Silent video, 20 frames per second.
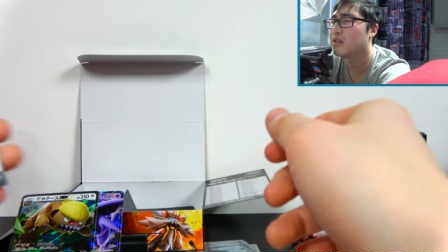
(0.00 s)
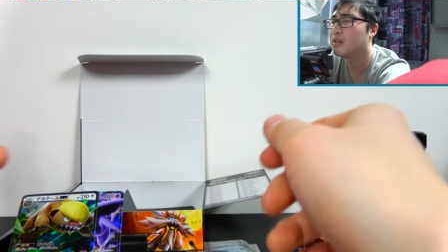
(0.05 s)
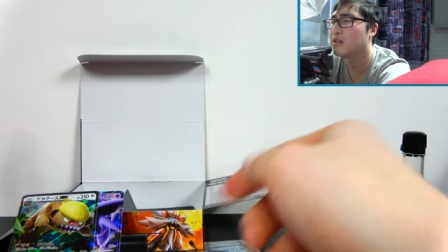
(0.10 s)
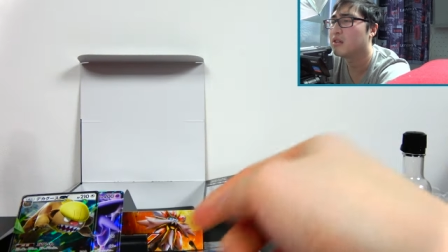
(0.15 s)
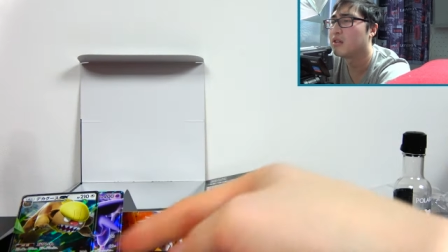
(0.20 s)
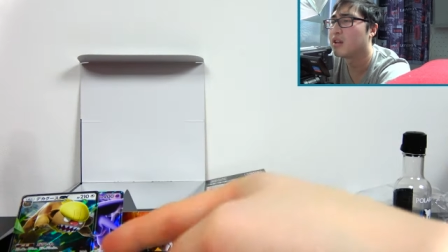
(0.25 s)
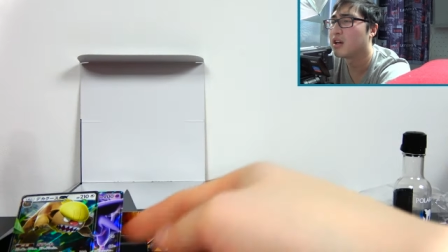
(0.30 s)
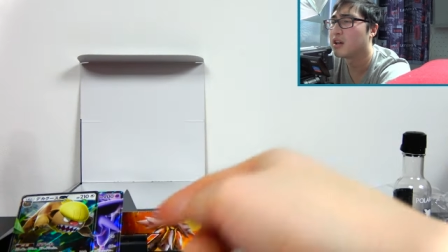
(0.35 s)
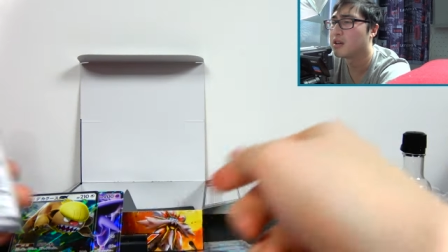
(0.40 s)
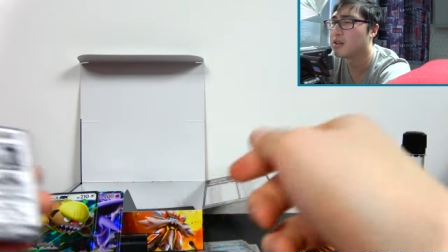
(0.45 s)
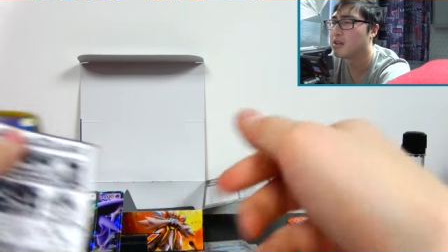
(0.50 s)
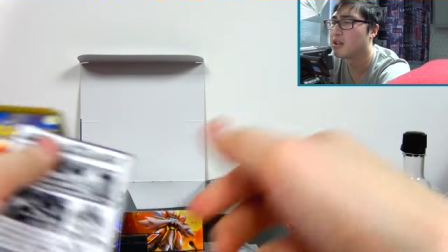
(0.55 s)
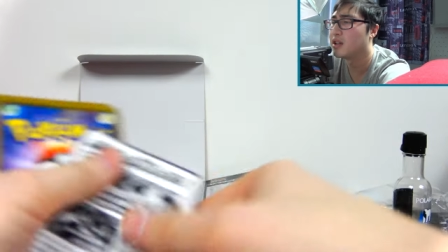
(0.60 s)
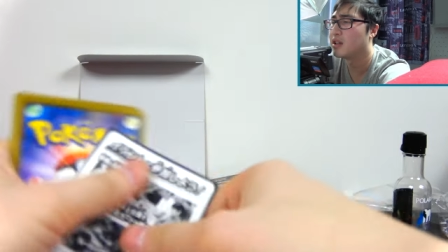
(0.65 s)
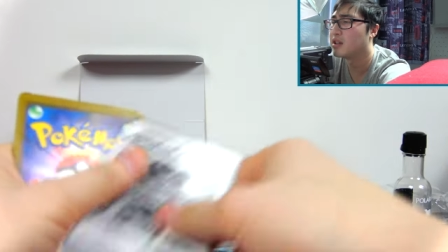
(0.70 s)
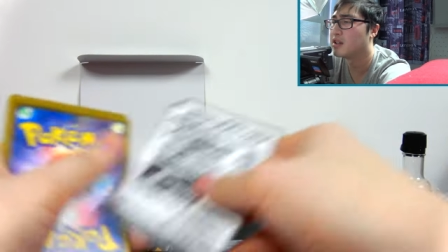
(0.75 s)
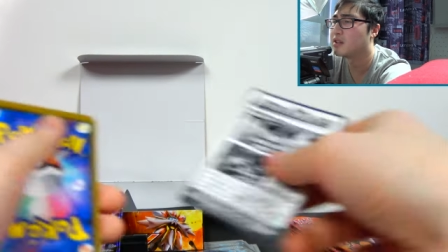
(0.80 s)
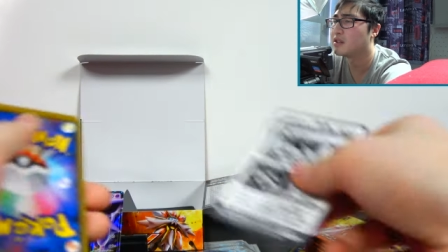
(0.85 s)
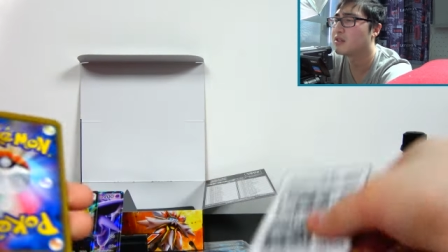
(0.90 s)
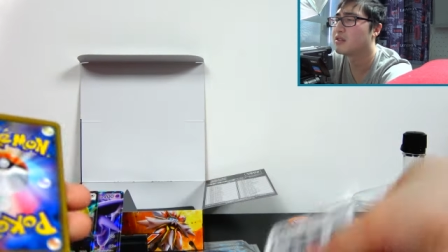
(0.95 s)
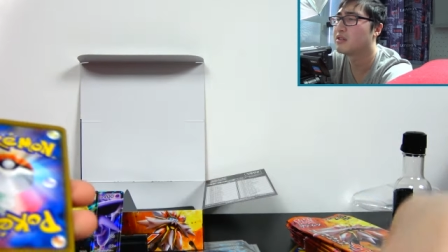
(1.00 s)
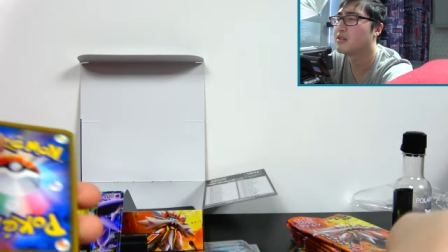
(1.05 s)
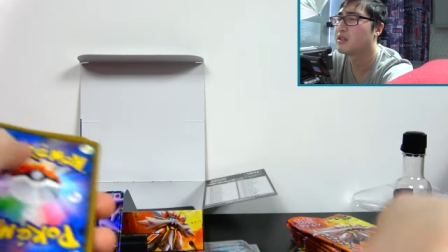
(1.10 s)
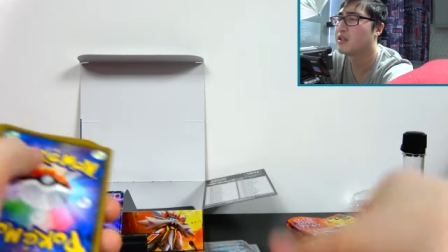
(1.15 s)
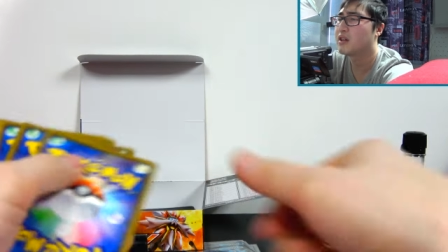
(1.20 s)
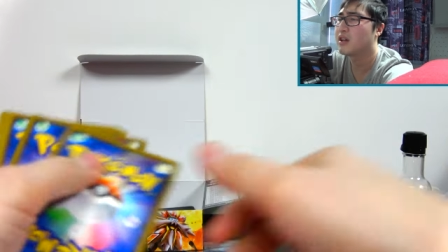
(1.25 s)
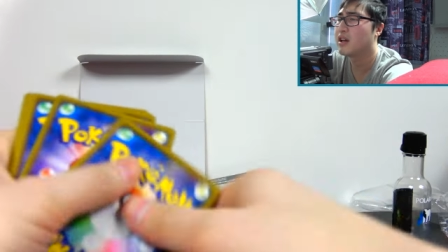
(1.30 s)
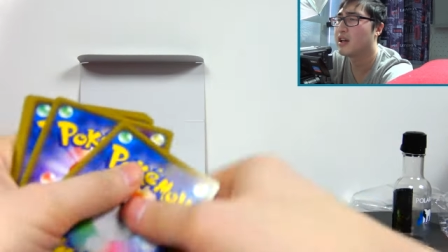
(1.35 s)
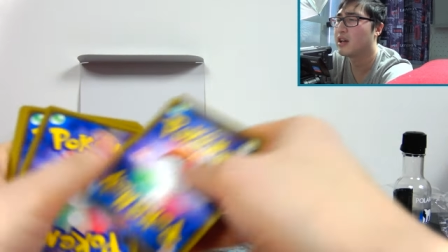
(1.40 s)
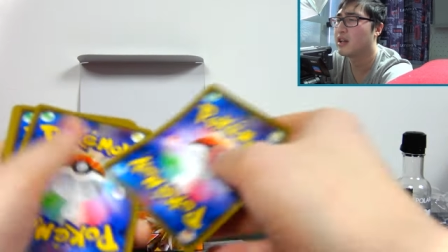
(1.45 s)
there is
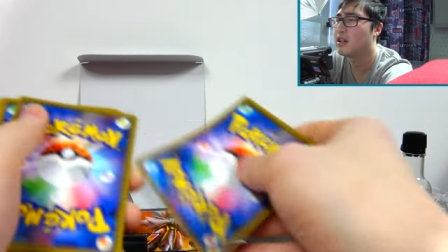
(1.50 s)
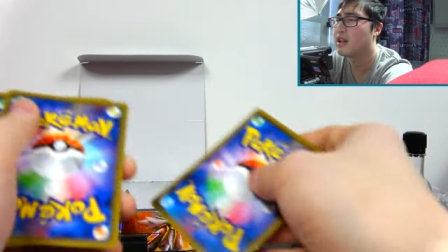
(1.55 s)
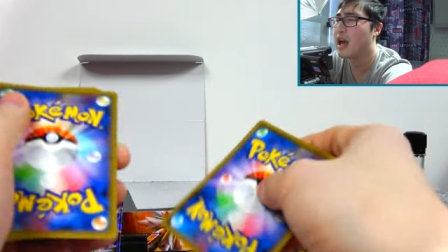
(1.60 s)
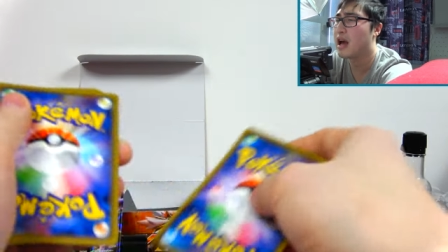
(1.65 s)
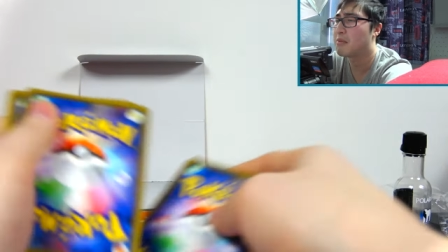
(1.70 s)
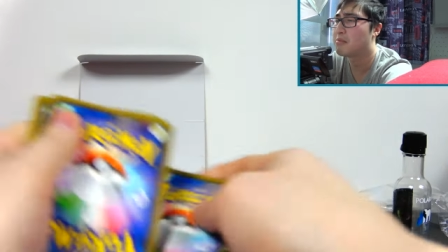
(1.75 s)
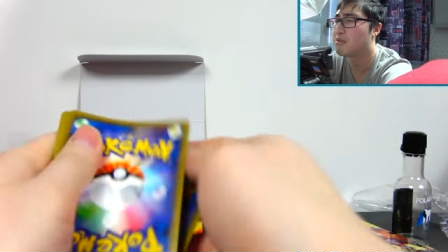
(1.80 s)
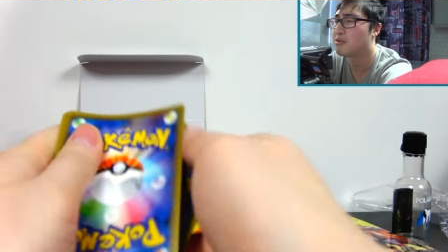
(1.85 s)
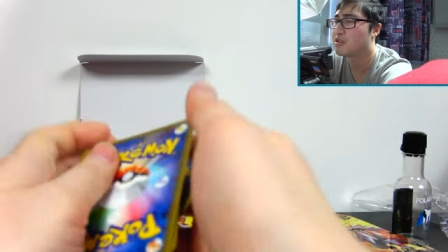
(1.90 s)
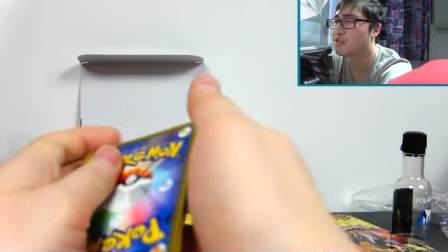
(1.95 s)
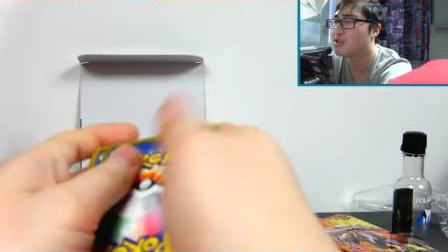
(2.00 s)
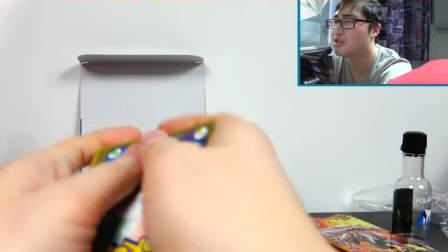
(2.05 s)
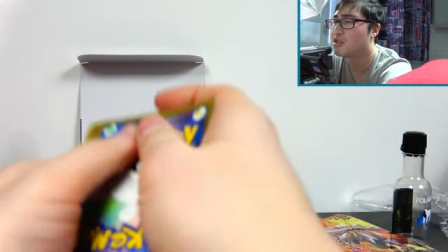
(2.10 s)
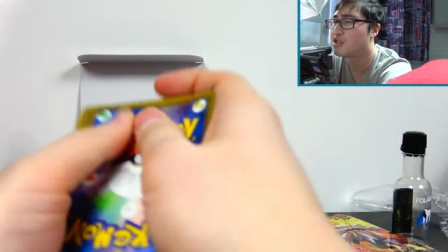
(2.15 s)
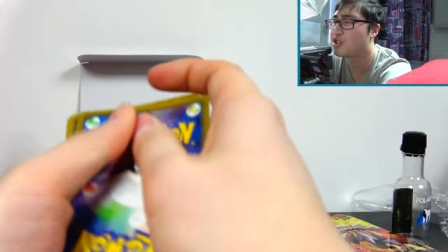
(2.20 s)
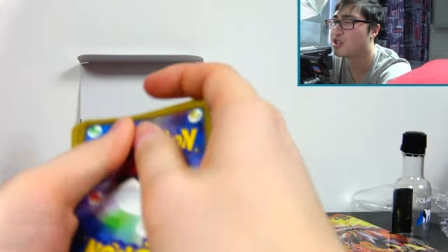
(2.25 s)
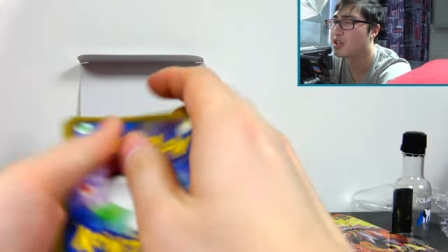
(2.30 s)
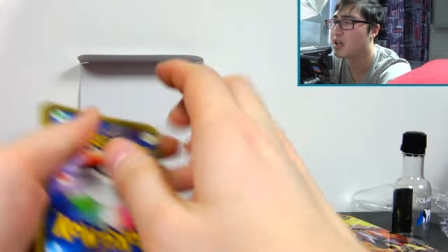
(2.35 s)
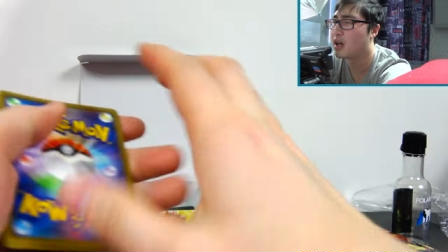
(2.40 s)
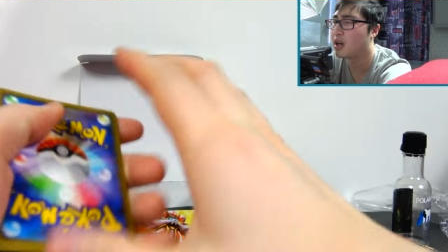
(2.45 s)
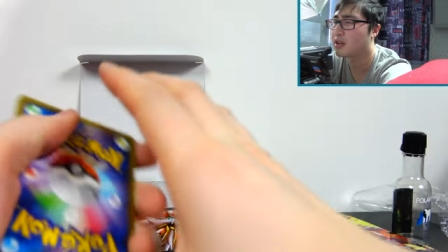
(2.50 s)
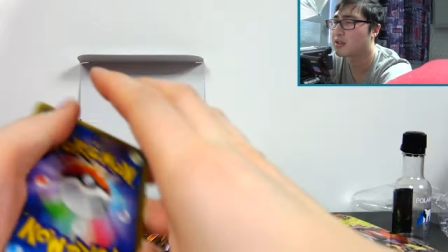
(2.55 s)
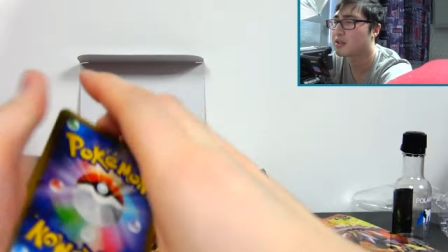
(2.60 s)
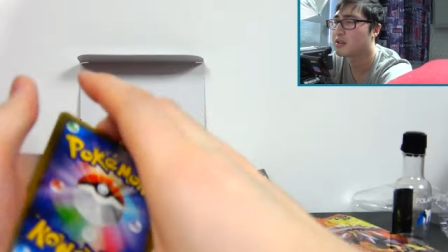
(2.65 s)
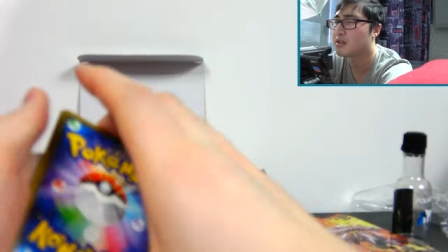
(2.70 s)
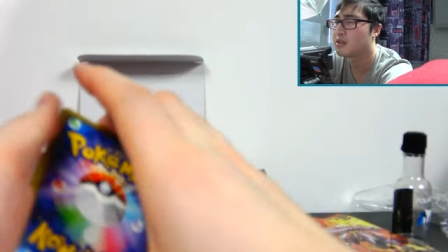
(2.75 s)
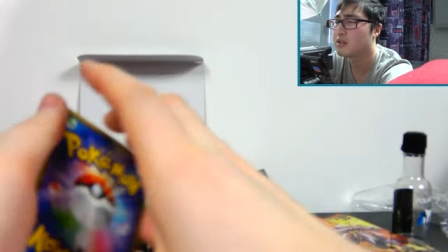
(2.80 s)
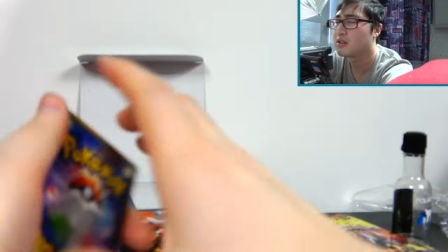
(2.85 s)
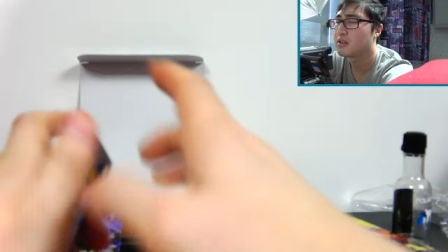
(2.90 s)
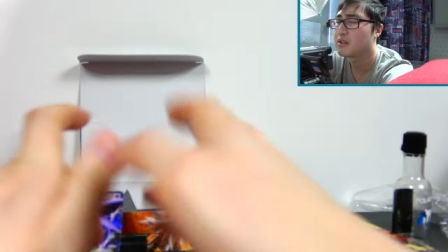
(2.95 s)
a Lapras G
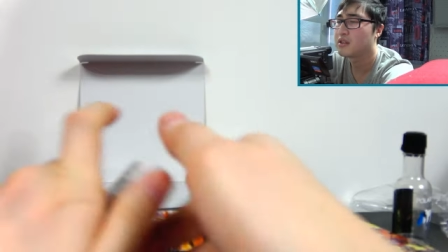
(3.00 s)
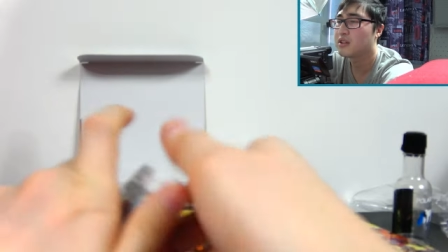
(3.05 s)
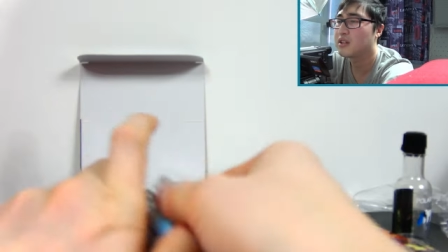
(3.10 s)
X.